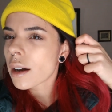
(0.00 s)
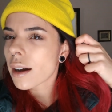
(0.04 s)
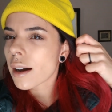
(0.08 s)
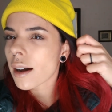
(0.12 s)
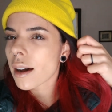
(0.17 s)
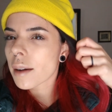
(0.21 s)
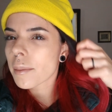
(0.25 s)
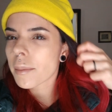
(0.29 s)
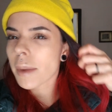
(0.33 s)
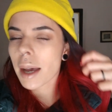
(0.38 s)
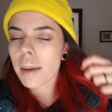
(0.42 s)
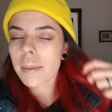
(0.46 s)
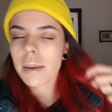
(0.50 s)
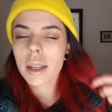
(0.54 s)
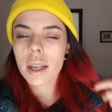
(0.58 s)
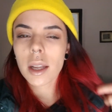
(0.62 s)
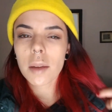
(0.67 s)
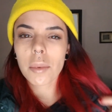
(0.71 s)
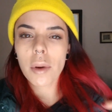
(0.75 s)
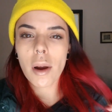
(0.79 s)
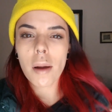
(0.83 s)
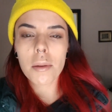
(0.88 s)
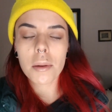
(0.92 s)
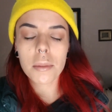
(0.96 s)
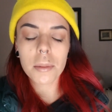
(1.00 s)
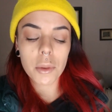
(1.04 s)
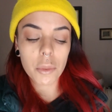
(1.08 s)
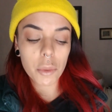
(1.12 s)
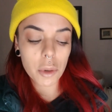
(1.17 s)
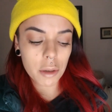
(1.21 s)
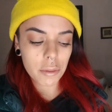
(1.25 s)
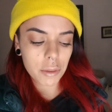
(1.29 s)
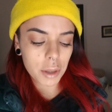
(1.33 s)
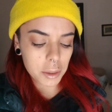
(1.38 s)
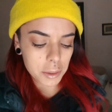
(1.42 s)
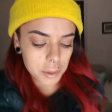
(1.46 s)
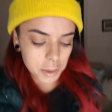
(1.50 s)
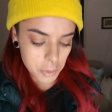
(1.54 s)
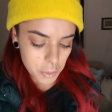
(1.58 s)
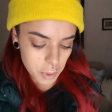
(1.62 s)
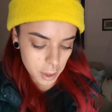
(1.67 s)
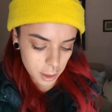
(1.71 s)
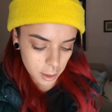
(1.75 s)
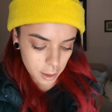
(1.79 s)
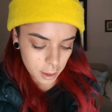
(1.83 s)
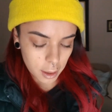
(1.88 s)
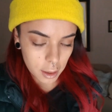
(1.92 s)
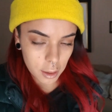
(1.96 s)
I mean, I probably would if I was
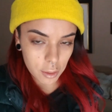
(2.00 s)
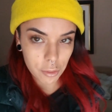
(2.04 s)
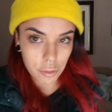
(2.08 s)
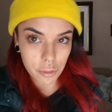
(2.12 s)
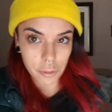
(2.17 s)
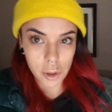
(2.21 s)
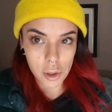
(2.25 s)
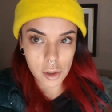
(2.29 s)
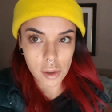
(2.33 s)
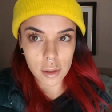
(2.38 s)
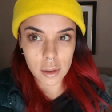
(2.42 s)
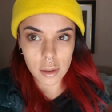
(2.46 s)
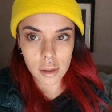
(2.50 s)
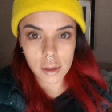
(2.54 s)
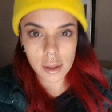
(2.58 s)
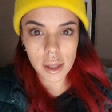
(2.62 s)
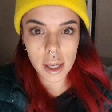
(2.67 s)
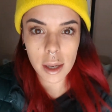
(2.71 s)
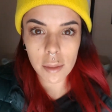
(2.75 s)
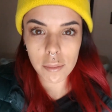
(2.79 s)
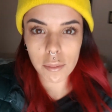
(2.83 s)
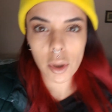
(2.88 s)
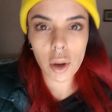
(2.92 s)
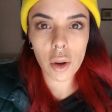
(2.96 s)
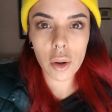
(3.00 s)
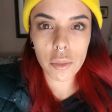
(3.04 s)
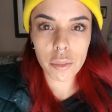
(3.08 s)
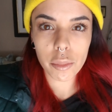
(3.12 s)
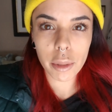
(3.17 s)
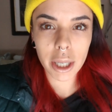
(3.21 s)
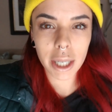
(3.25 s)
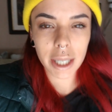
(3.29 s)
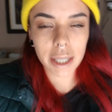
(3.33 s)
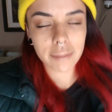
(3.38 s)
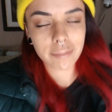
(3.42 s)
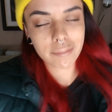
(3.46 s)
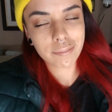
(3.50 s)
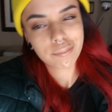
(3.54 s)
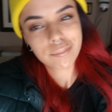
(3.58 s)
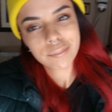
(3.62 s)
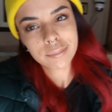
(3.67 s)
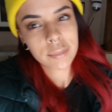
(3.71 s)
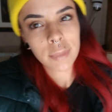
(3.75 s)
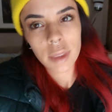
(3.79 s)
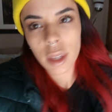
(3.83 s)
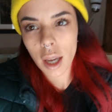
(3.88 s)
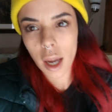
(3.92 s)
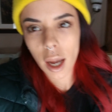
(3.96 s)
going like full glam mode, but
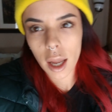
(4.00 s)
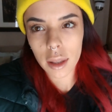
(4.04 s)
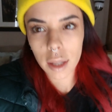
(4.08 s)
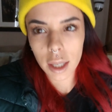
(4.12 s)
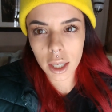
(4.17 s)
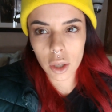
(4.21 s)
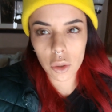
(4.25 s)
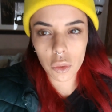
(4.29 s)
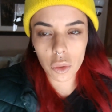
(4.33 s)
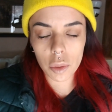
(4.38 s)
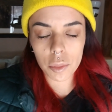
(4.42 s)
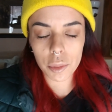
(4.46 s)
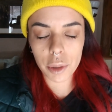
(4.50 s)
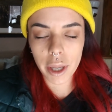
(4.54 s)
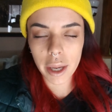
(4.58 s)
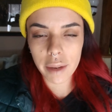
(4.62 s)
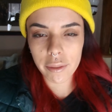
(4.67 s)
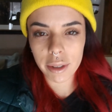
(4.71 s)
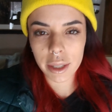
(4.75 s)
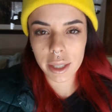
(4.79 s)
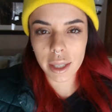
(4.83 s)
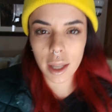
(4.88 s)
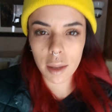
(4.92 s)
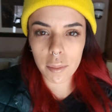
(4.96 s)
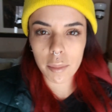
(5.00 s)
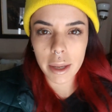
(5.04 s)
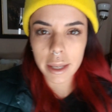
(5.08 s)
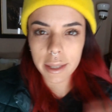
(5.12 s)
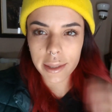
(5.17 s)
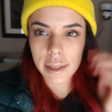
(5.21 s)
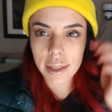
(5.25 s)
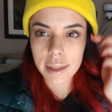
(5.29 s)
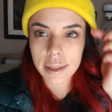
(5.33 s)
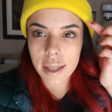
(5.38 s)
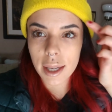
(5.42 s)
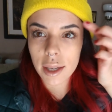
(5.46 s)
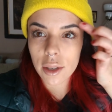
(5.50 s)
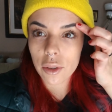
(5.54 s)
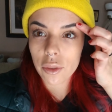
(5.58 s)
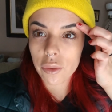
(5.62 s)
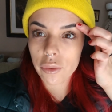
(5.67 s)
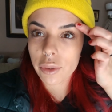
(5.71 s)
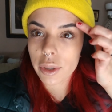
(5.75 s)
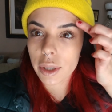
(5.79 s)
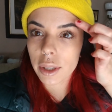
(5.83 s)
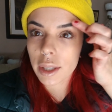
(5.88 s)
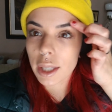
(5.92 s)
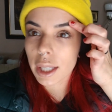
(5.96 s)
on like a normal everyday basis, I
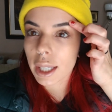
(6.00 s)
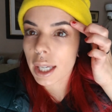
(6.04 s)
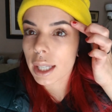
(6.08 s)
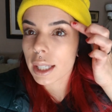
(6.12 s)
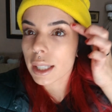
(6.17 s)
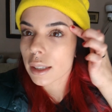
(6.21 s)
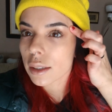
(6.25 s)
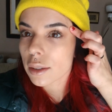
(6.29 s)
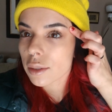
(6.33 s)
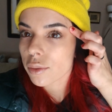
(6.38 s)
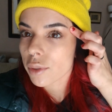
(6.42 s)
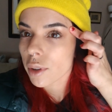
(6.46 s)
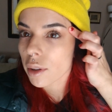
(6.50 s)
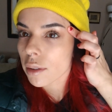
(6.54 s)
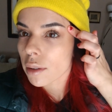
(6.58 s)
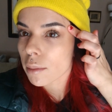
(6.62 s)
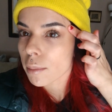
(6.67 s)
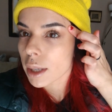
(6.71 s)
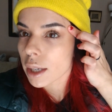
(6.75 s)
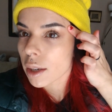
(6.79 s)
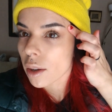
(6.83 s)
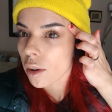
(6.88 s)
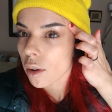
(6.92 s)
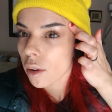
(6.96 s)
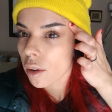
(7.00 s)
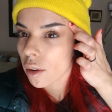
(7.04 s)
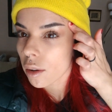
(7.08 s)
don't feel like I need to fill them in